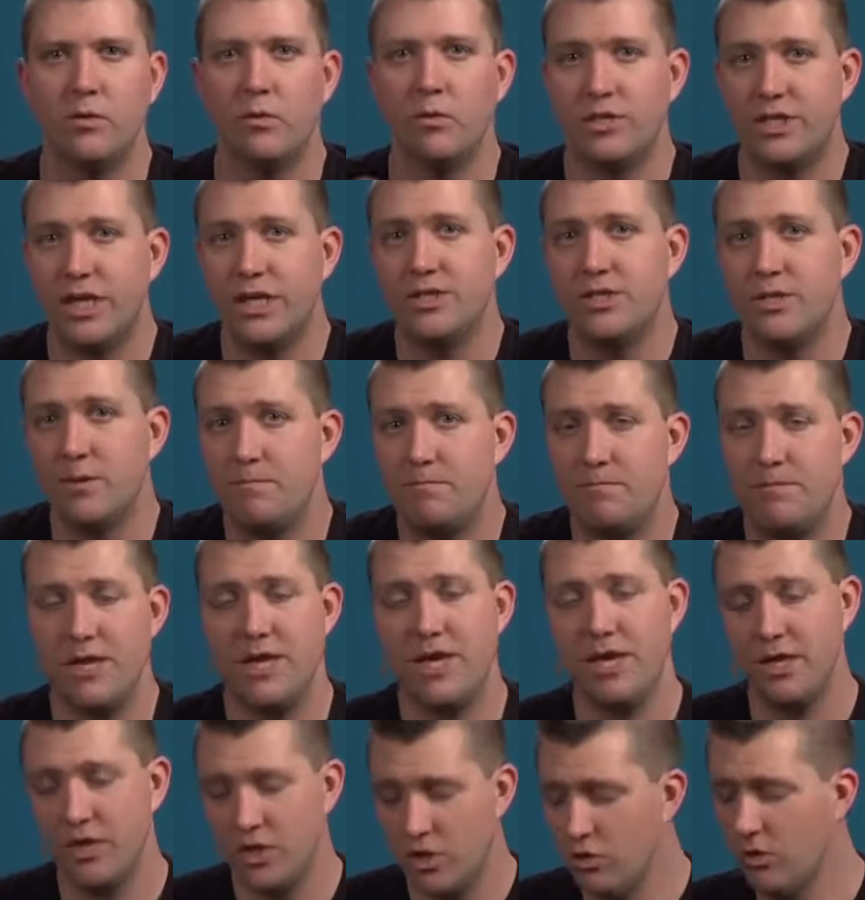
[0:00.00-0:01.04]
which ends up
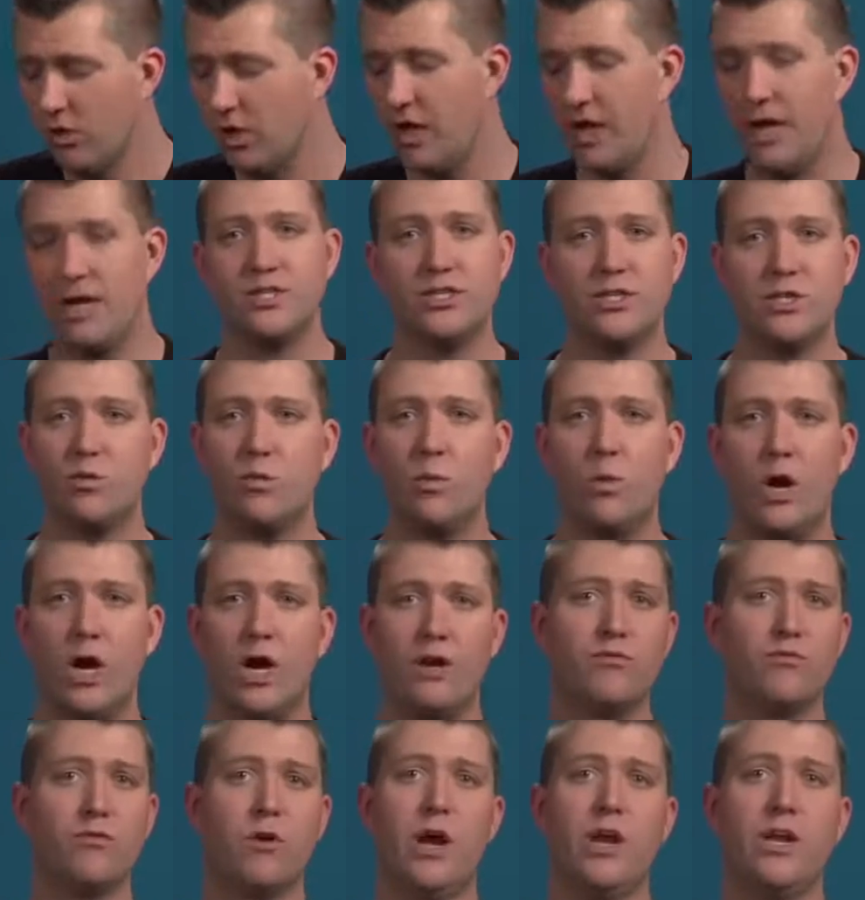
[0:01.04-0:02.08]
being utilized in a
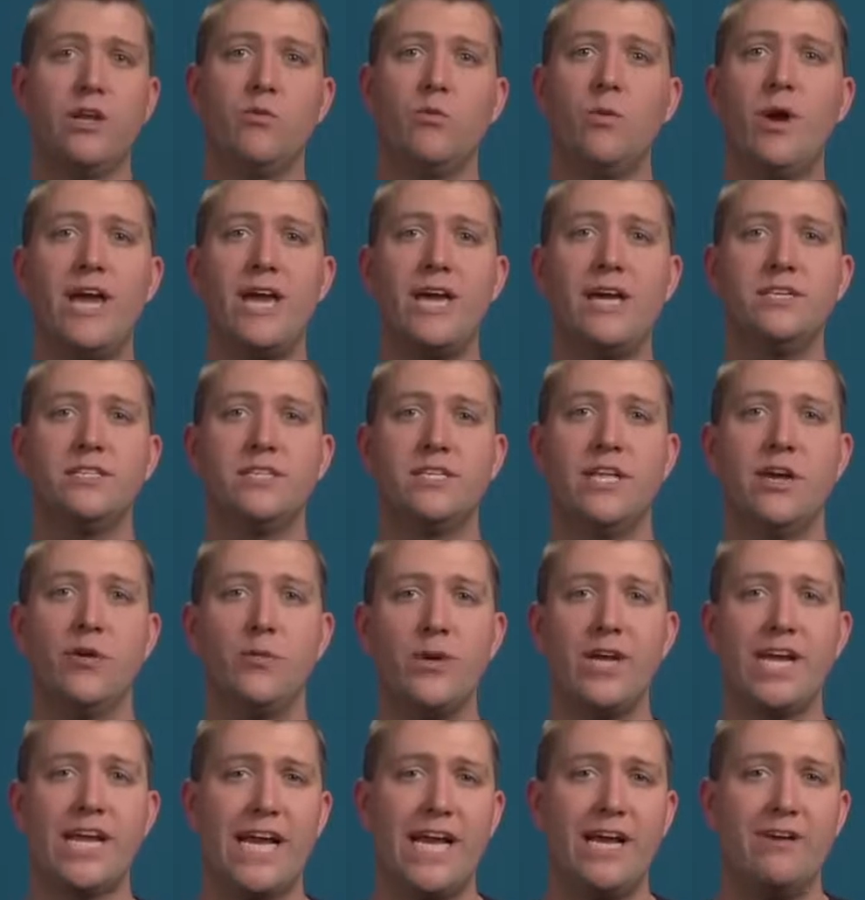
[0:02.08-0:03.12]
wide variety of ways, and
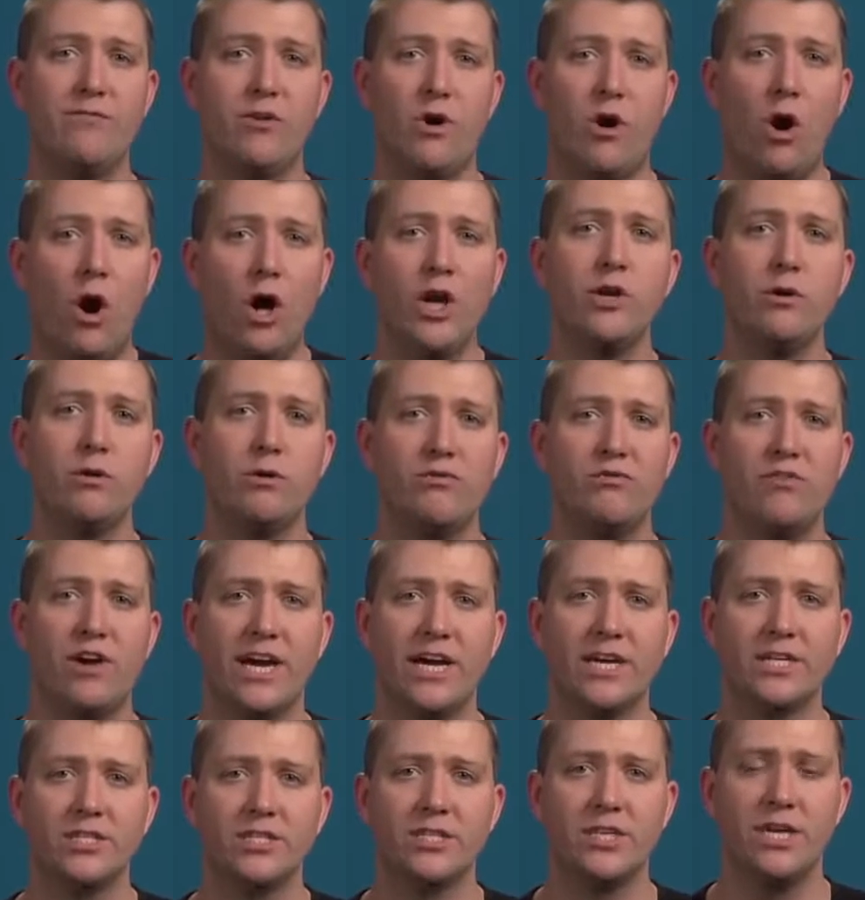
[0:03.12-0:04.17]
that we can have audio
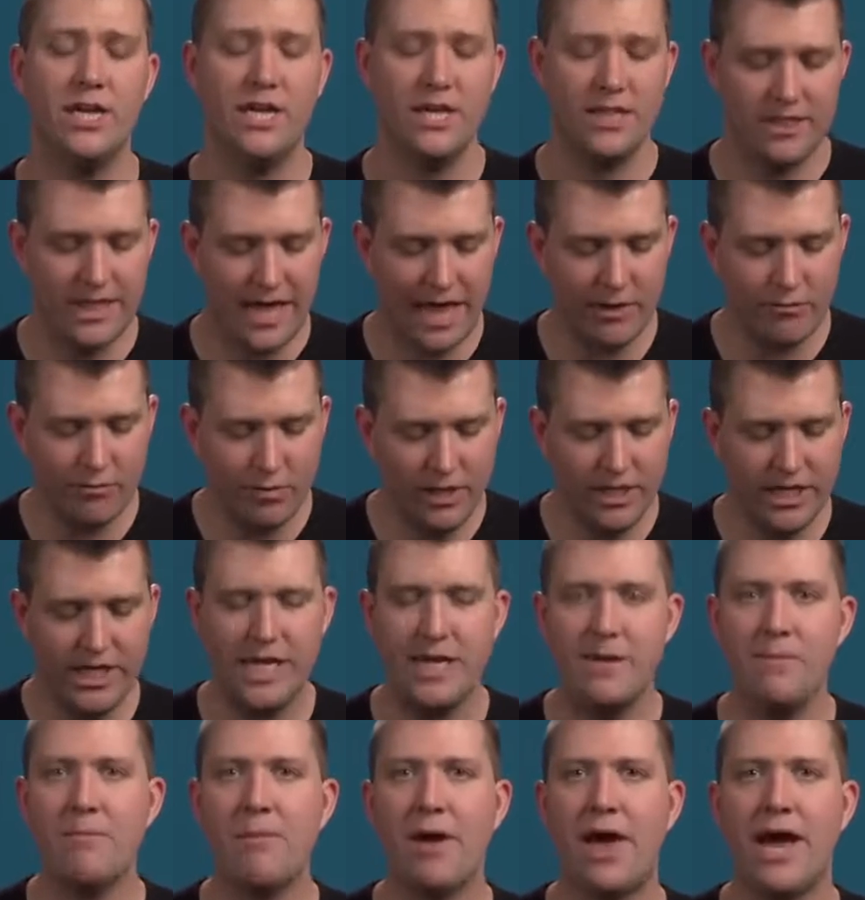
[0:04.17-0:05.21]
effects that really
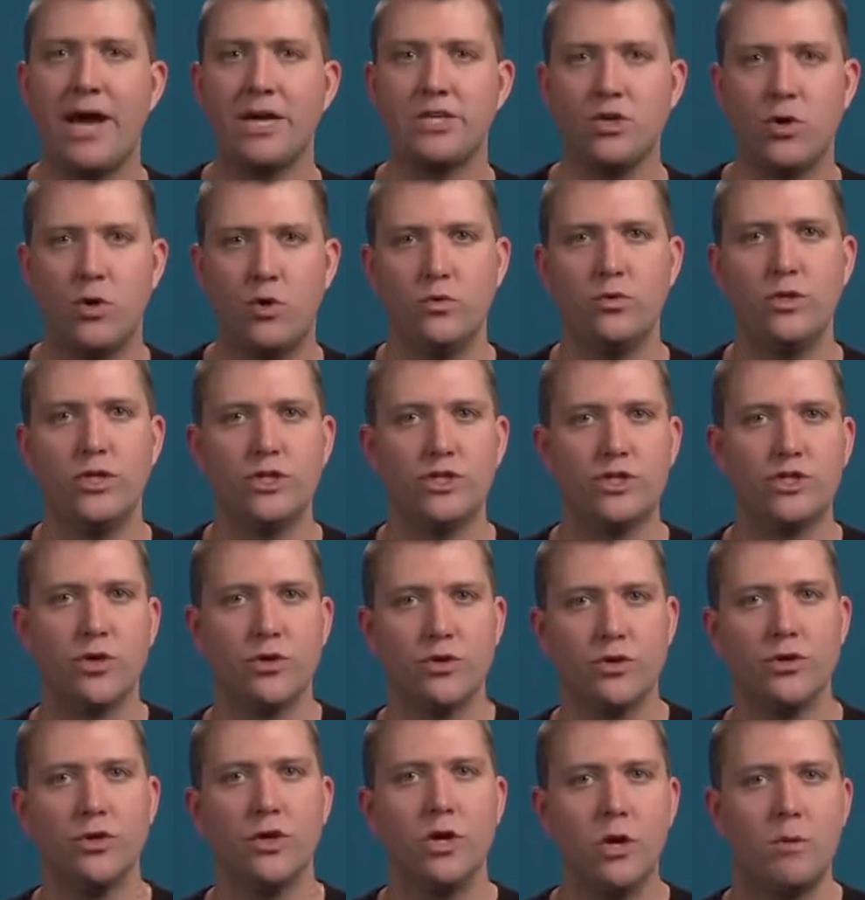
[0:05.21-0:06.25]
impact only
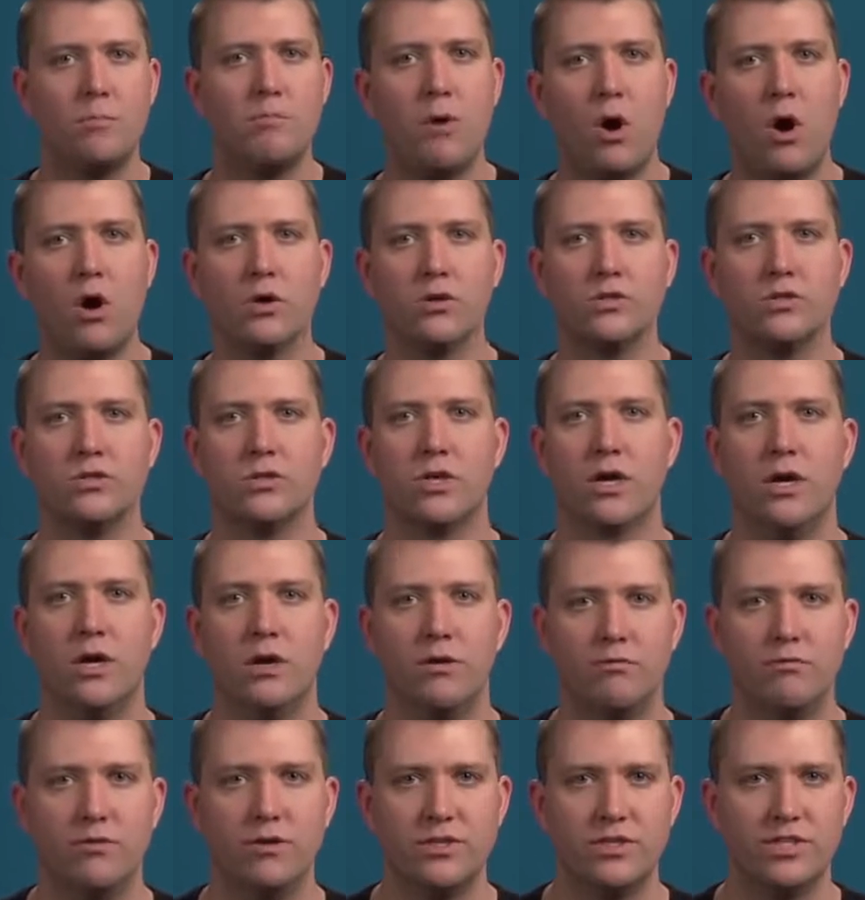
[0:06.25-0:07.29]
certain parts
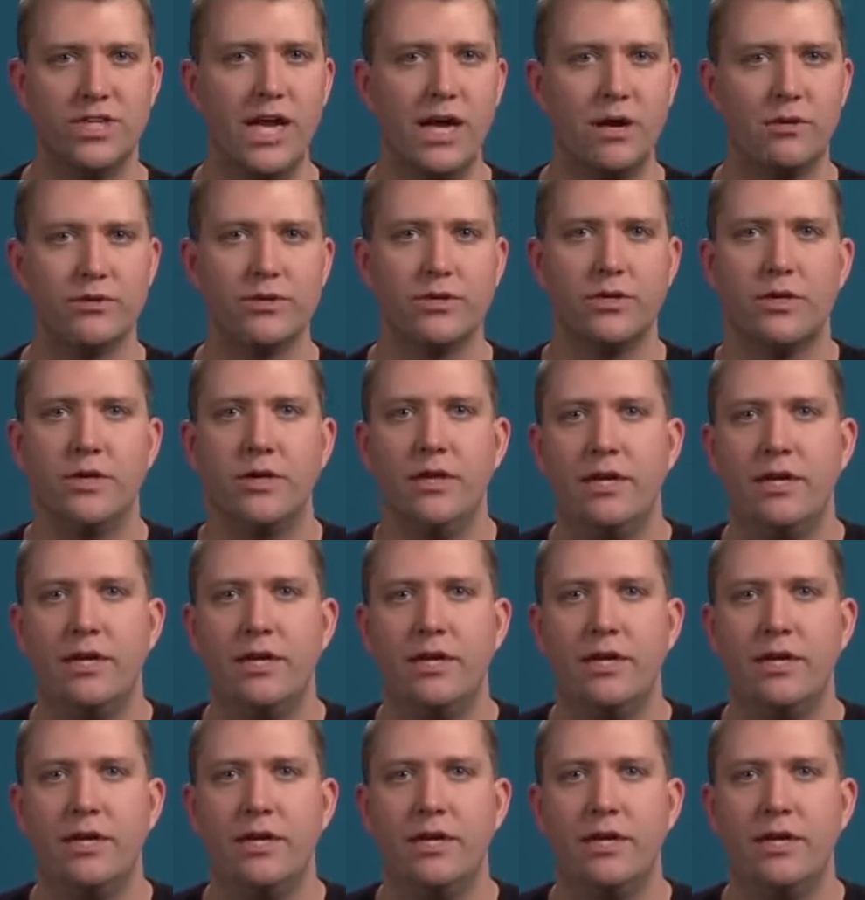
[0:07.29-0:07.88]
of sound.